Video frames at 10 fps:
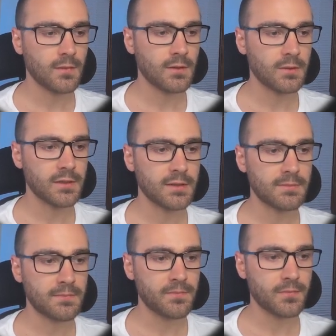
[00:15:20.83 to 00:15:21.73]

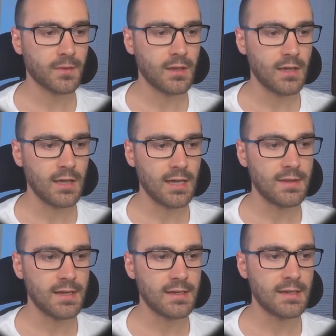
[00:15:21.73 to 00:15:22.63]
Okay.
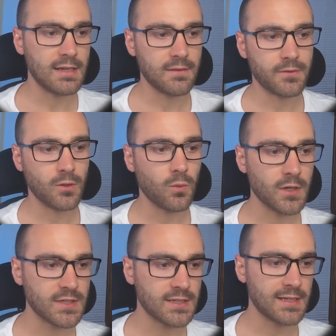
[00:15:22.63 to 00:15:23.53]
And then if there
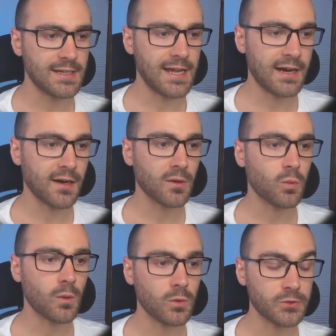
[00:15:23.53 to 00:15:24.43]
wasn't an error,
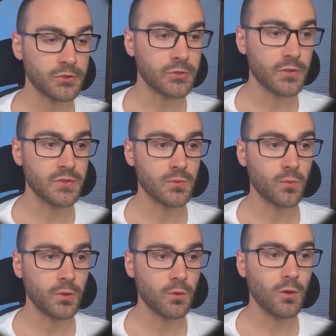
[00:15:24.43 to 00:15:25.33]
what we'll do is
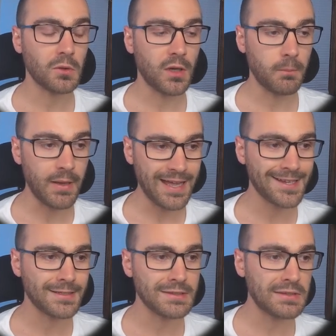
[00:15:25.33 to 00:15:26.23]
we will
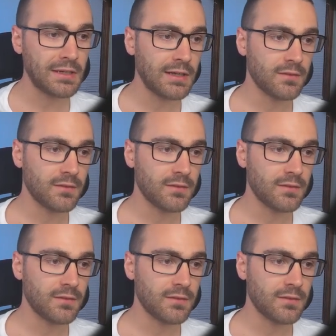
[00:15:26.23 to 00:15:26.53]
append